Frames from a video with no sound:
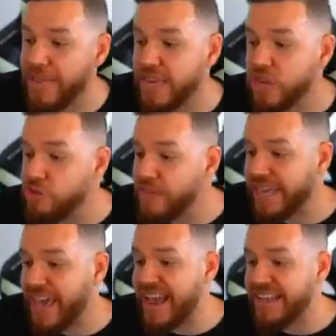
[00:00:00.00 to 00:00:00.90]
new
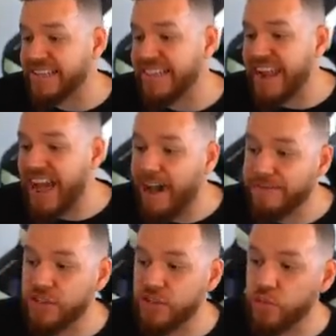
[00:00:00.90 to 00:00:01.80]
mechanics that
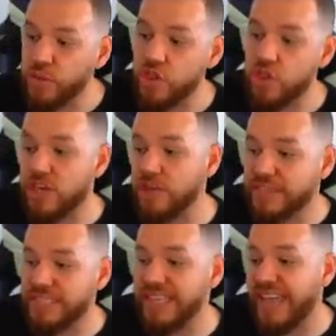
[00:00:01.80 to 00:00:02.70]
have to do with
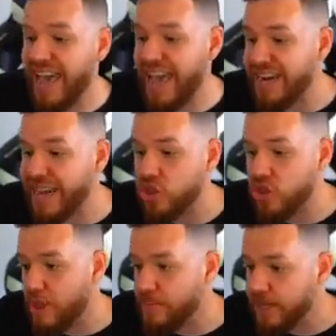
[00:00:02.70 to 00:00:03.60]
GMT and
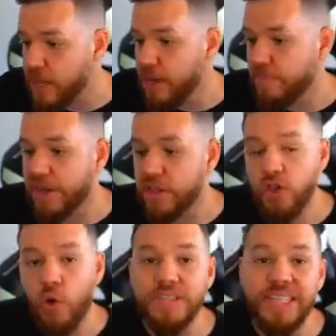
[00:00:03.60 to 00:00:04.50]
gems, but
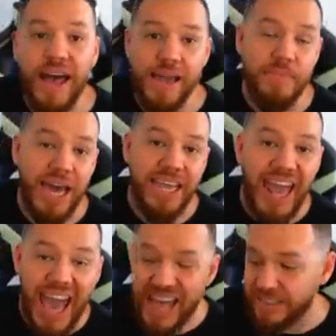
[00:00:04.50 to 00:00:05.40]
no timeline
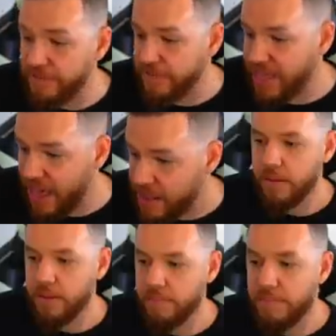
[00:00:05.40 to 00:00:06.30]
as of yet.
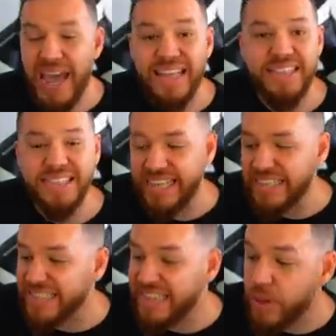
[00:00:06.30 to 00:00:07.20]
Panda
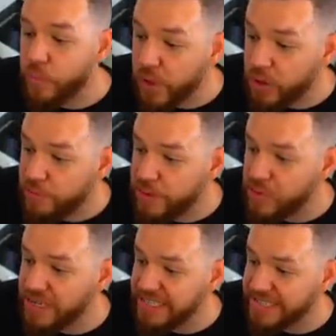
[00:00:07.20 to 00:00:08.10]
skins, they will be
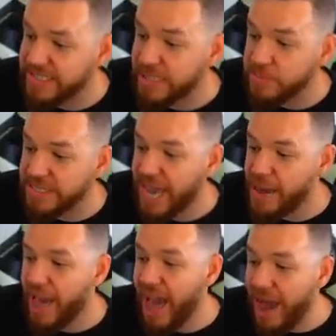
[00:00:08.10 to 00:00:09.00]
released
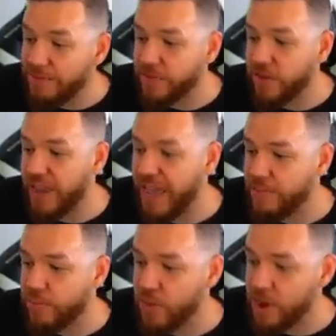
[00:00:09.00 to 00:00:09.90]
sometime after
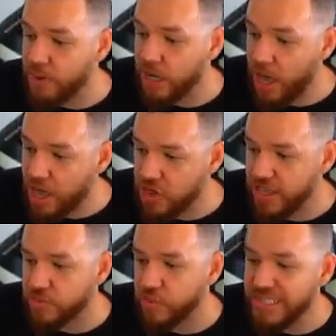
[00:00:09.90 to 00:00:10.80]
Ape Realm
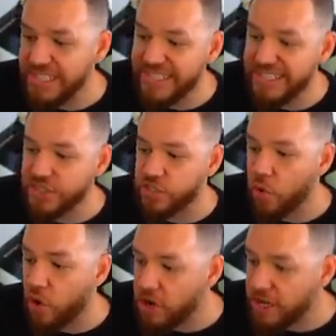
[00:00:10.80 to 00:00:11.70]
launches. Releasing it too
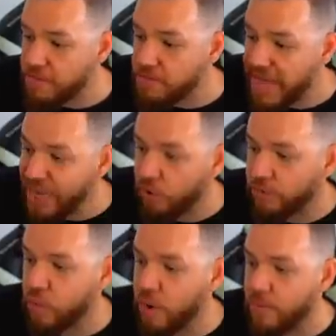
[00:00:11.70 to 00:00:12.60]
early may
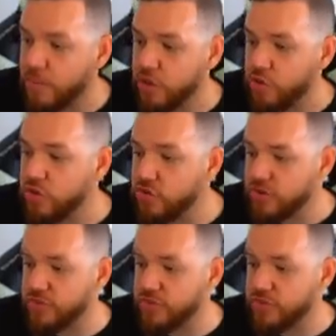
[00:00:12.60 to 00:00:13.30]
overwhelm new users